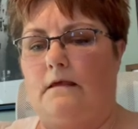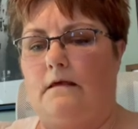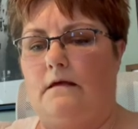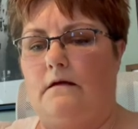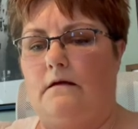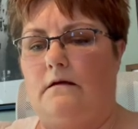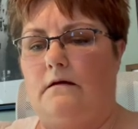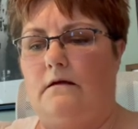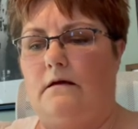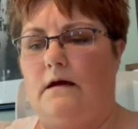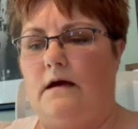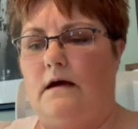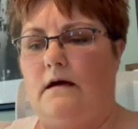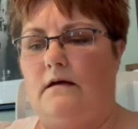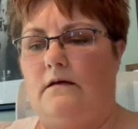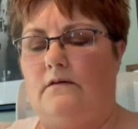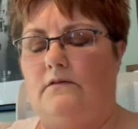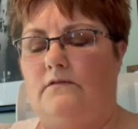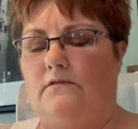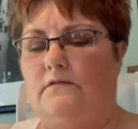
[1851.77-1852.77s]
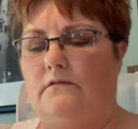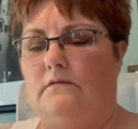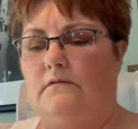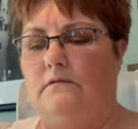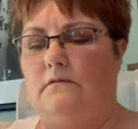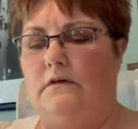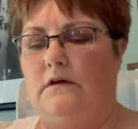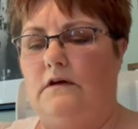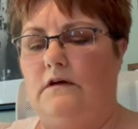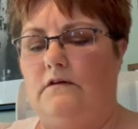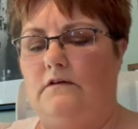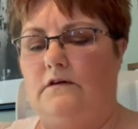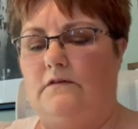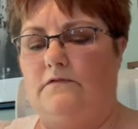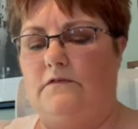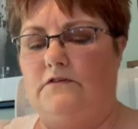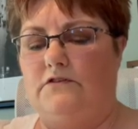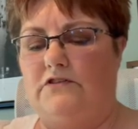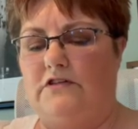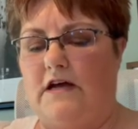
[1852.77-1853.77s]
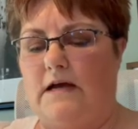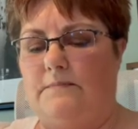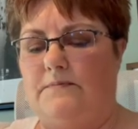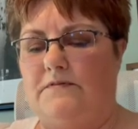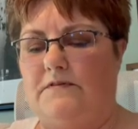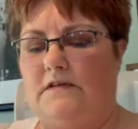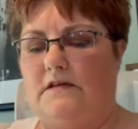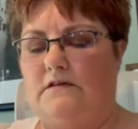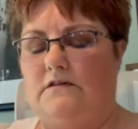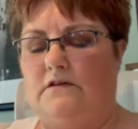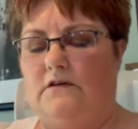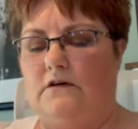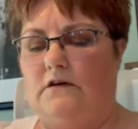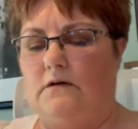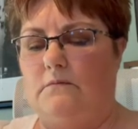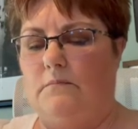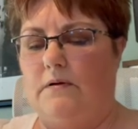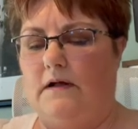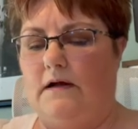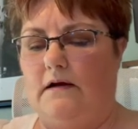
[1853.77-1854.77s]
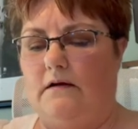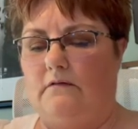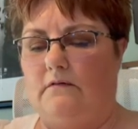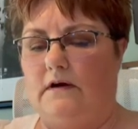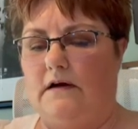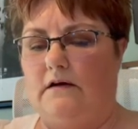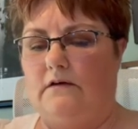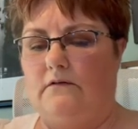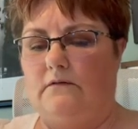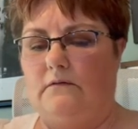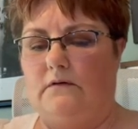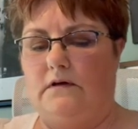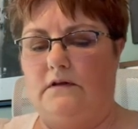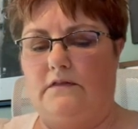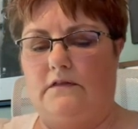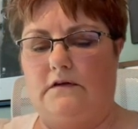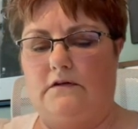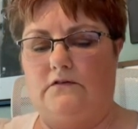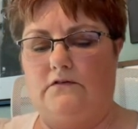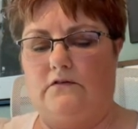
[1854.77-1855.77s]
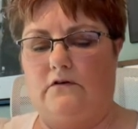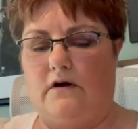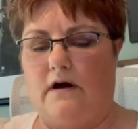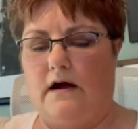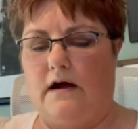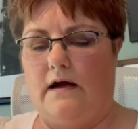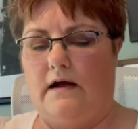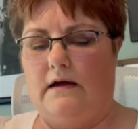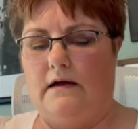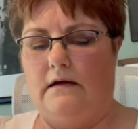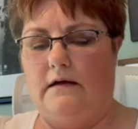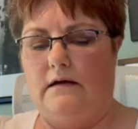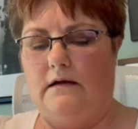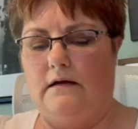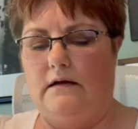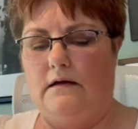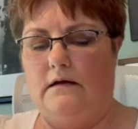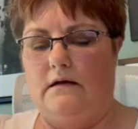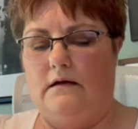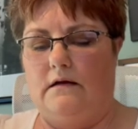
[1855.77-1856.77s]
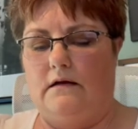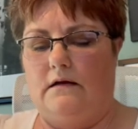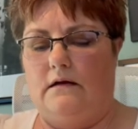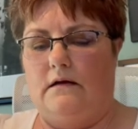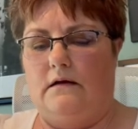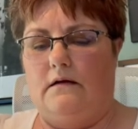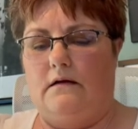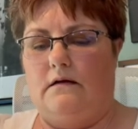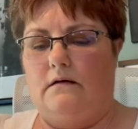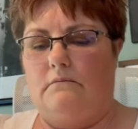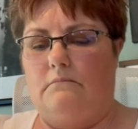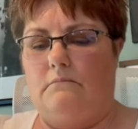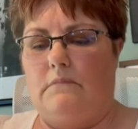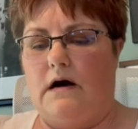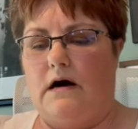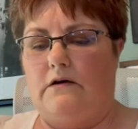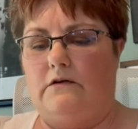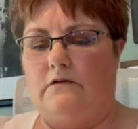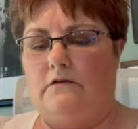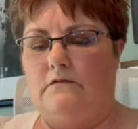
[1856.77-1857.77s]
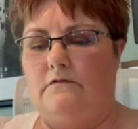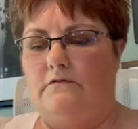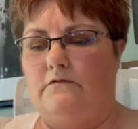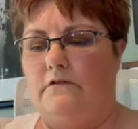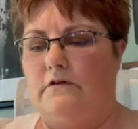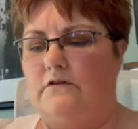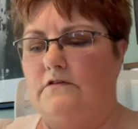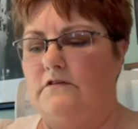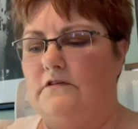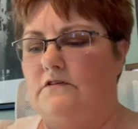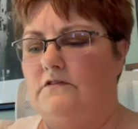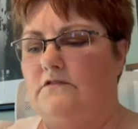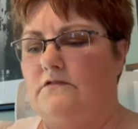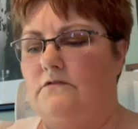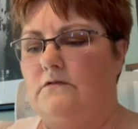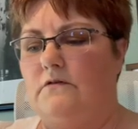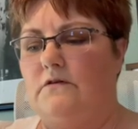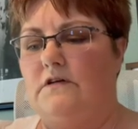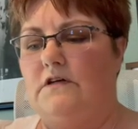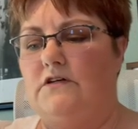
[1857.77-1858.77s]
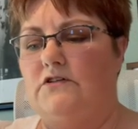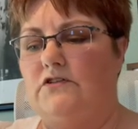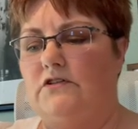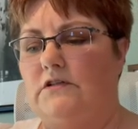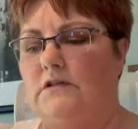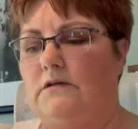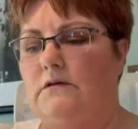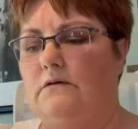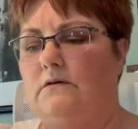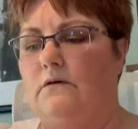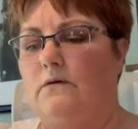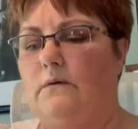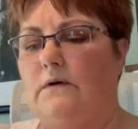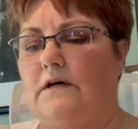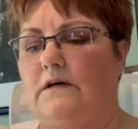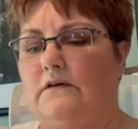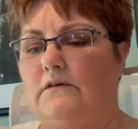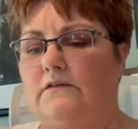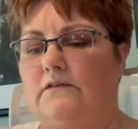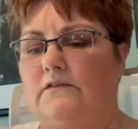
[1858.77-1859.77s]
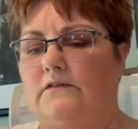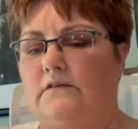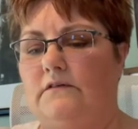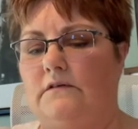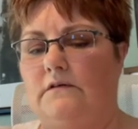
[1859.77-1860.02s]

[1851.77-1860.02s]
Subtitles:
It has, you know, different shapes that you can play around with and try modern versus traditional quilts.